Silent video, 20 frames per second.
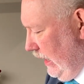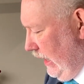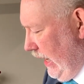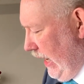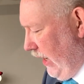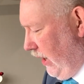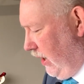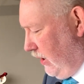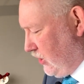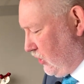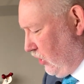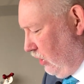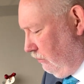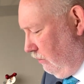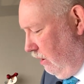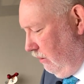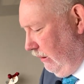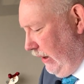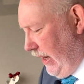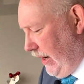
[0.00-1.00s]
and also
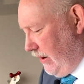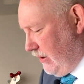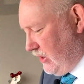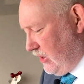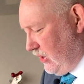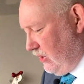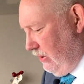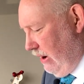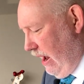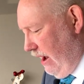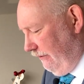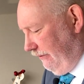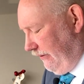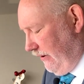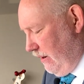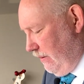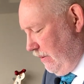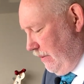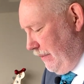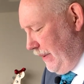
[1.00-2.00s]
wrote letters to
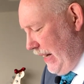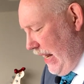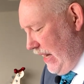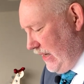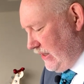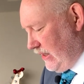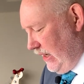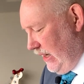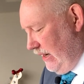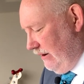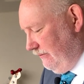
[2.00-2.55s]
Ephraim and Manasseh,